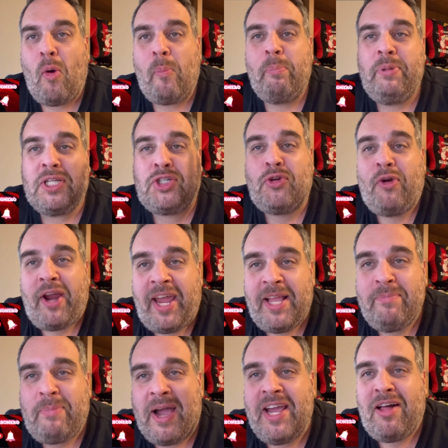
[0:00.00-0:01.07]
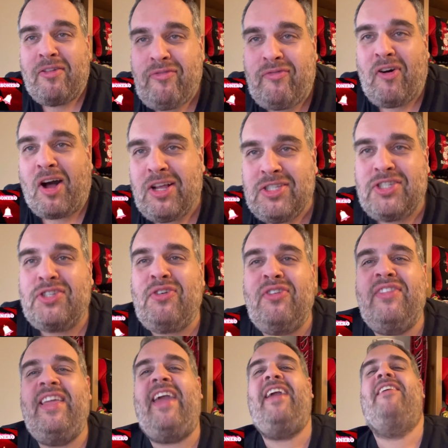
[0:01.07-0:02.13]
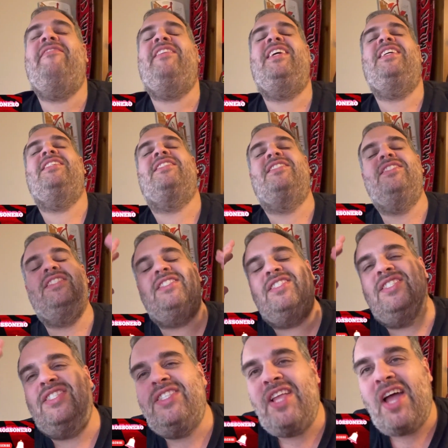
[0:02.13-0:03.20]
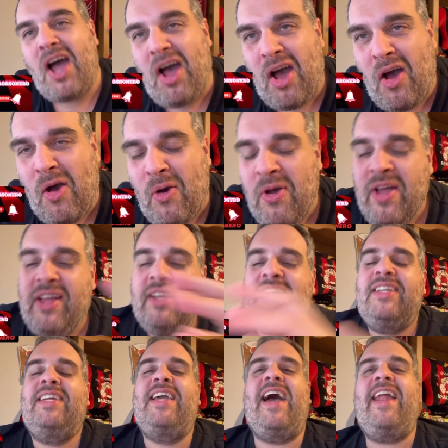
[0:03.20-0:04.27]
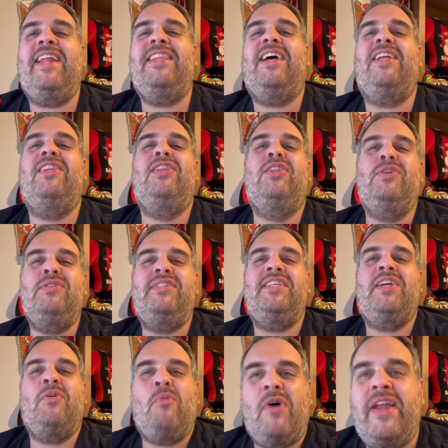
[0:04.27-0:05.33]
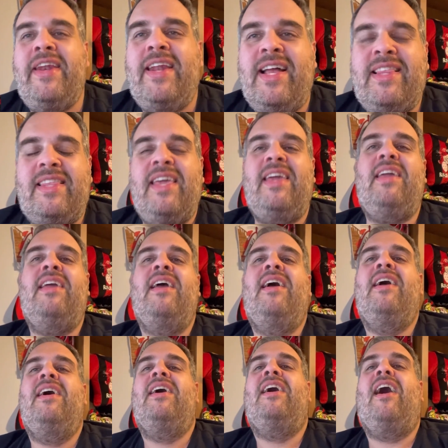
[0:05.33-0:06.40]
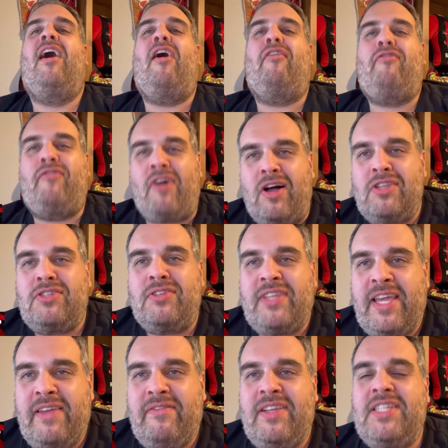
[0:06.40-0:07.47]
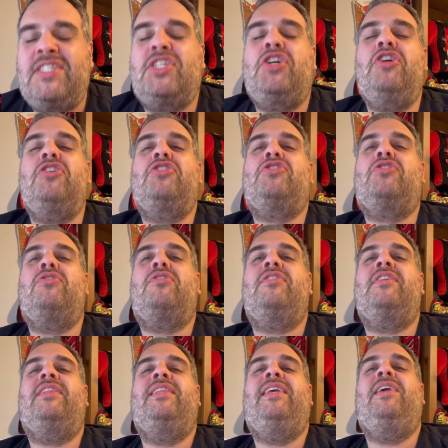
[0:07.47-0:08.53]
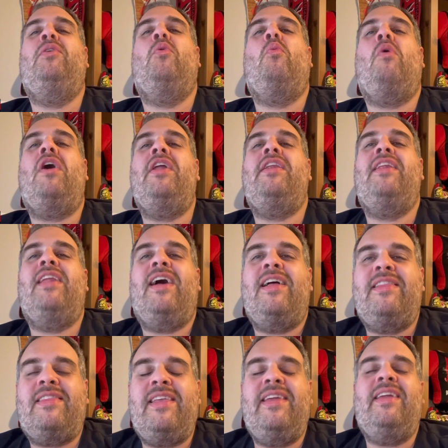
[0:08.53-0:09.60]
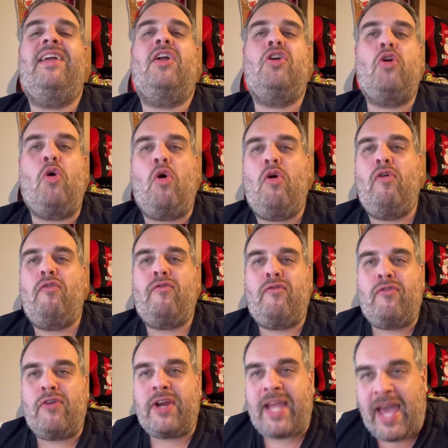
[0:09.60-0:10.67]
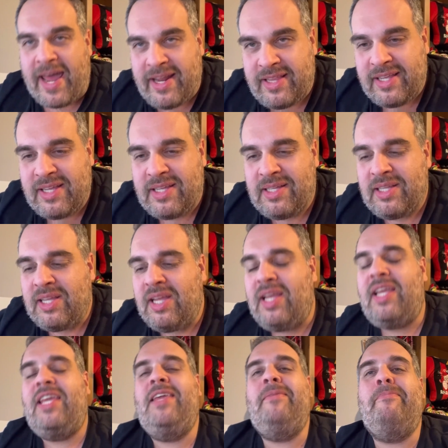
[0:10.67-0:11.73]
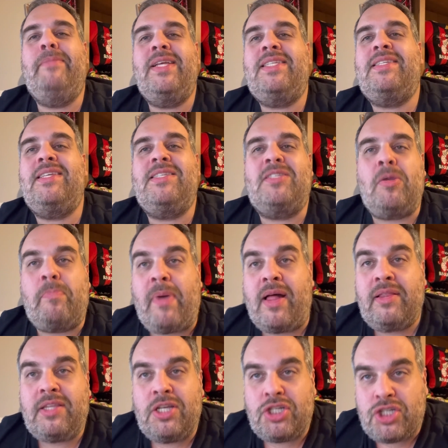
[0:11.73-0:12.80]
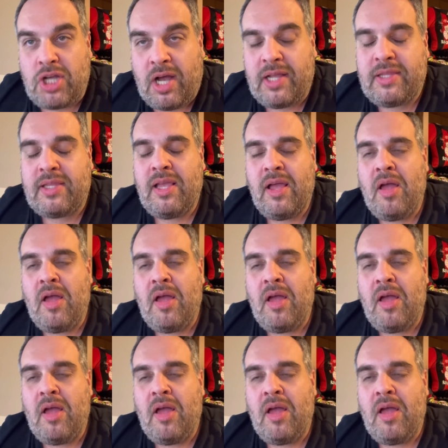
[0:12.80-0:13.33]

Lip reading: Betrayed by Alphonso Davies! No! Canada losing 1-0. Alphonso Davies could have scored the 1-0 goal for Canada. He misses the penalty shot.